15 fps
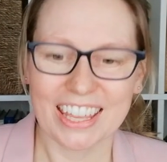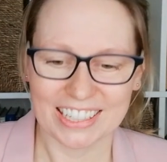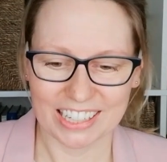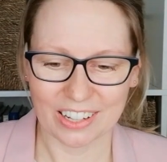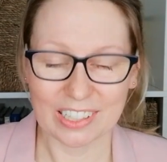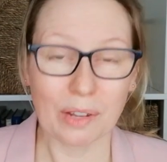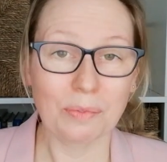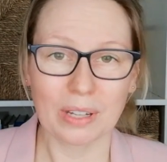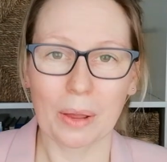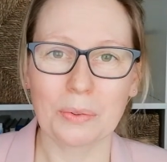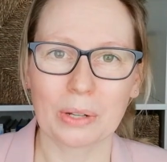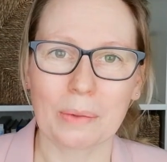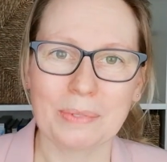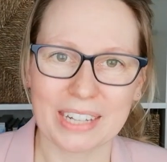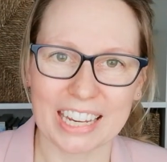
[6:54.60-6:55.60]
So
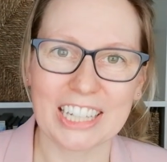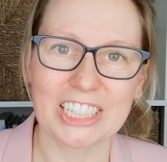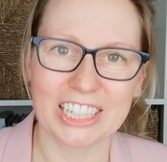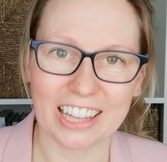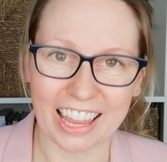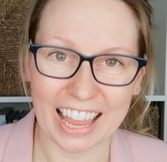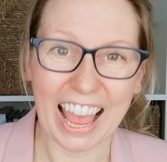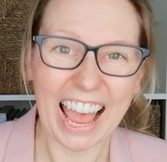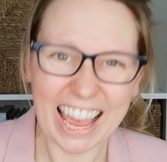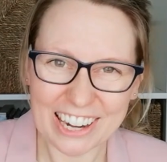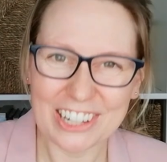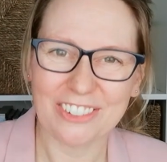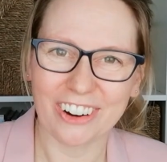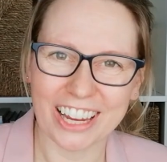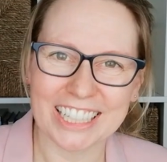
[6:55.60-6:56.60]
sometimes when I'm teaching, I
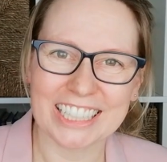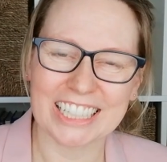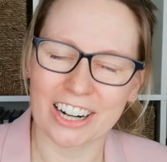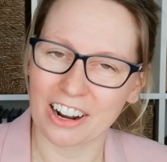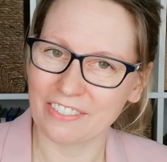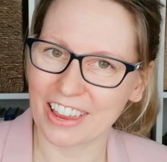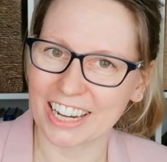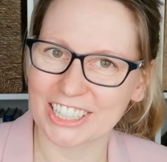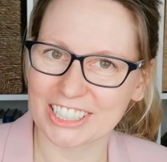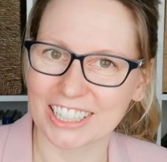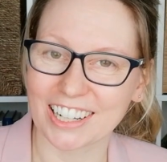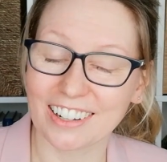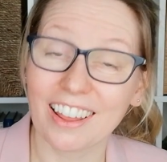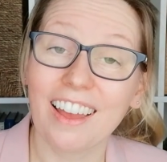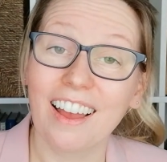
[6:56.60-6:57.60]
handwrite a
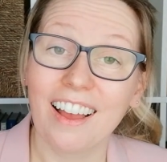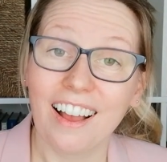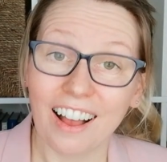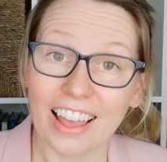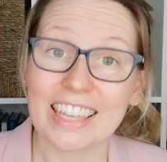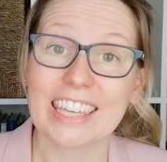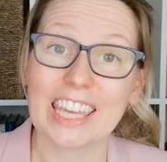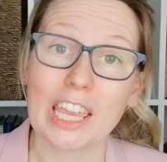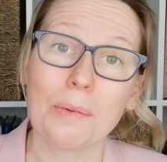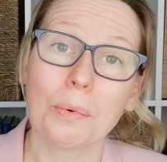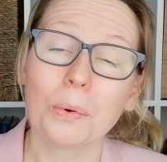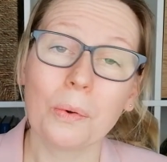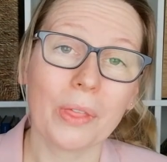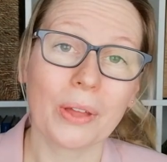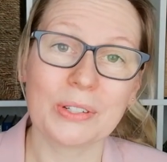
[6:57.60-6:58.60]
derivation. I
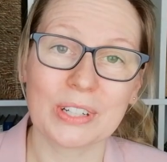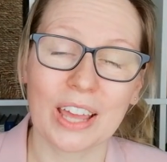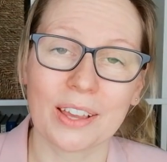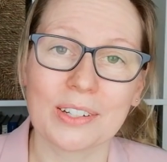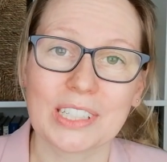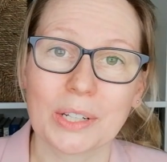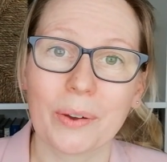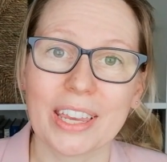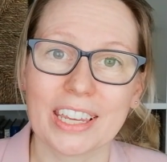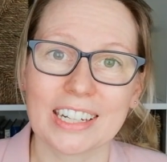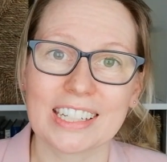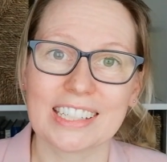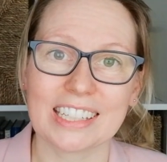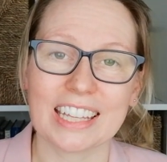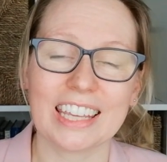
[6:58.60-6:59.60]
keep all those notes so I
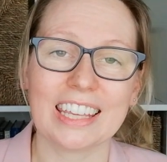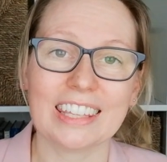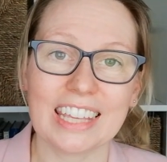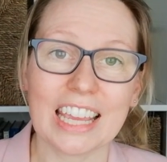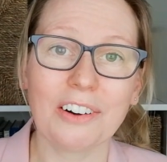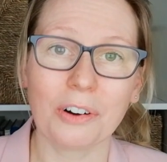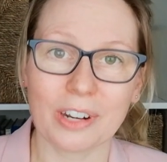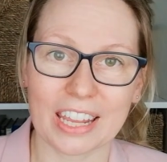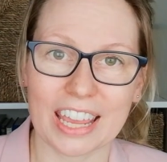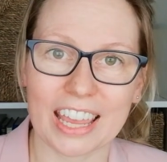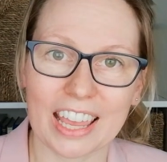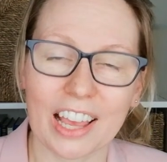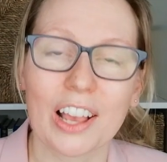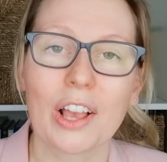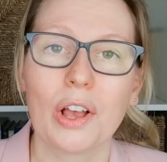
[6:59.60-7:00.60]
can see year on
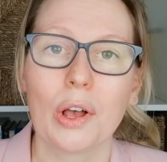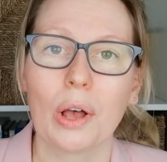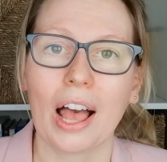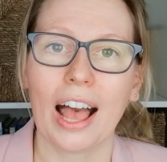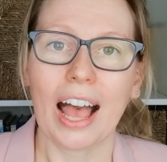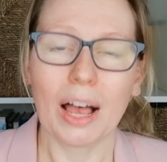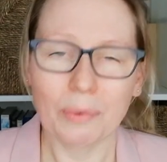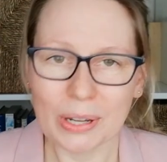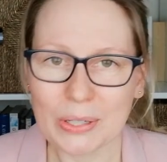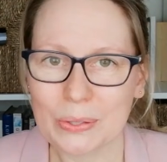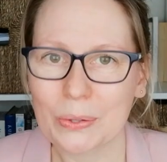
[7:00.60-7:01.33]
year how I